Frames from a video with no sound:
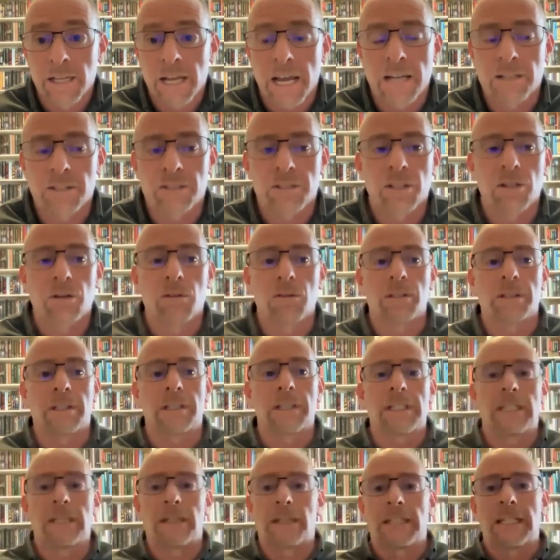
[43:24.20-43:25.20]
And so
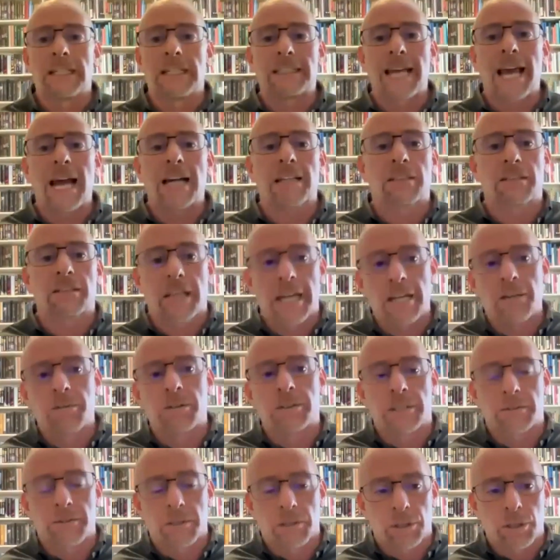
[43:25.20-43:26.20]
the, the exact
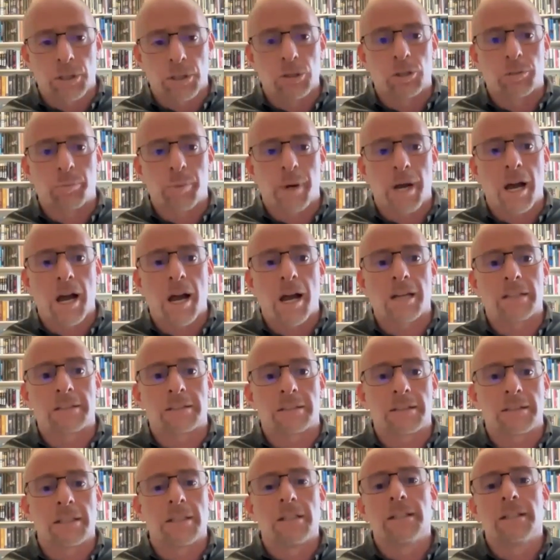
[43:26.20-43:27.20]
language of the two
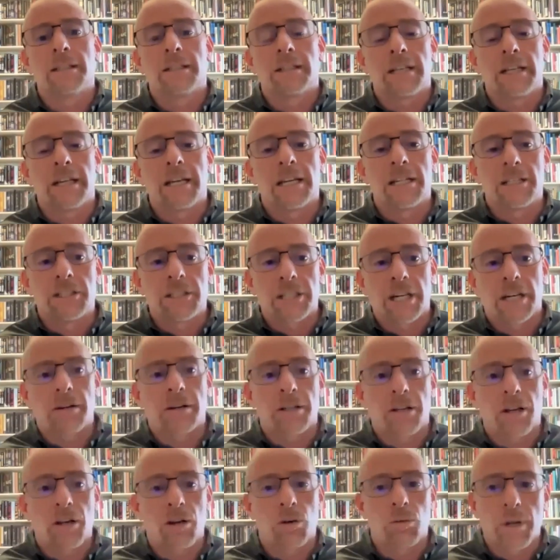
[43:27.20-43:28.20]
spies in
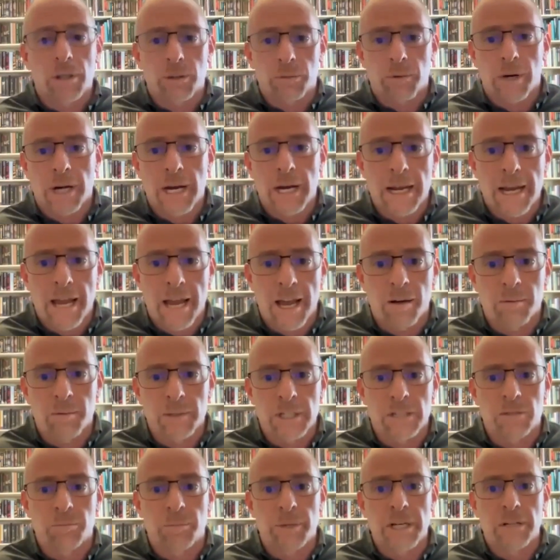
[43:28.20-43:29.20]
Jericho with Rahab
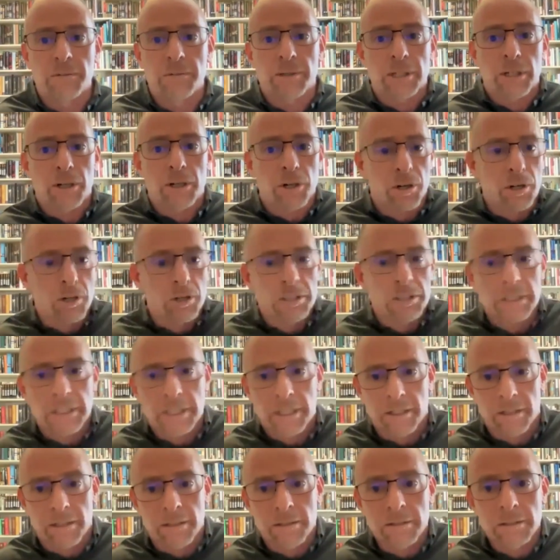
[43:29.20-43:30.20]
is being rehearsed
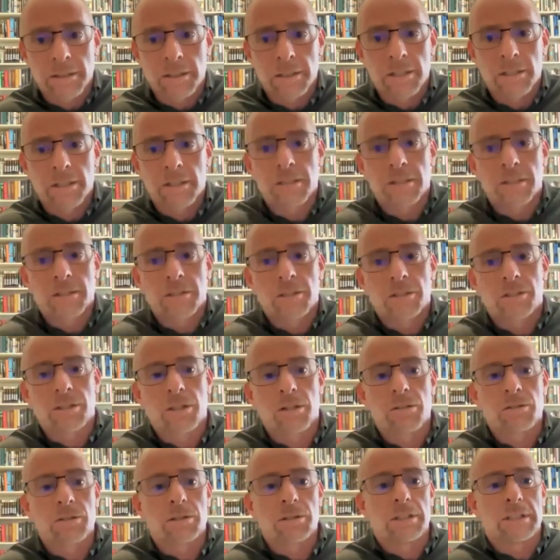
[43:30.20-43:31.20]
here.
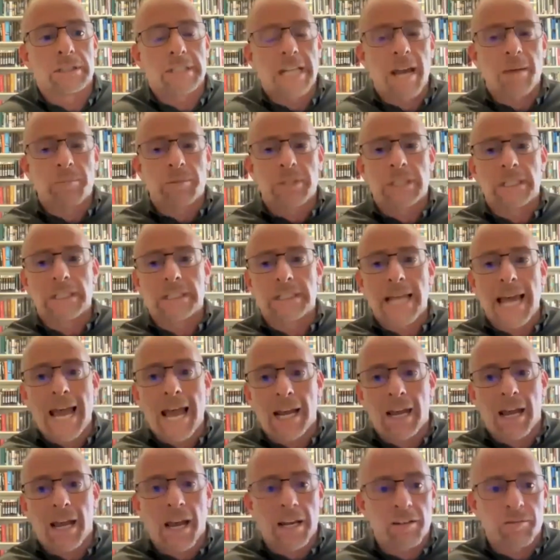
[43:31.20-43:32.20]
So Samson is
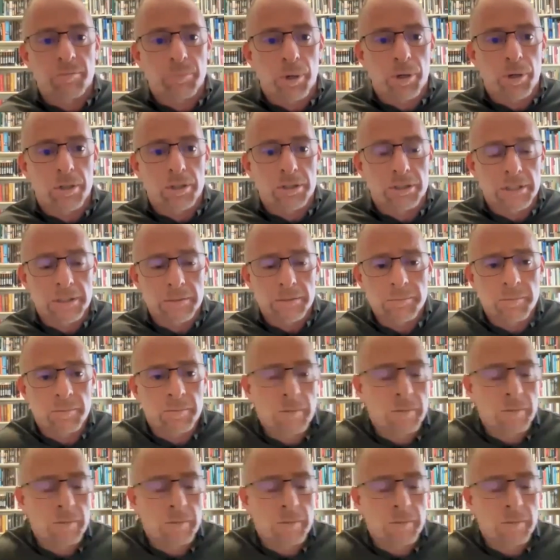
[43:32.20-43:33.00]
that kind of person.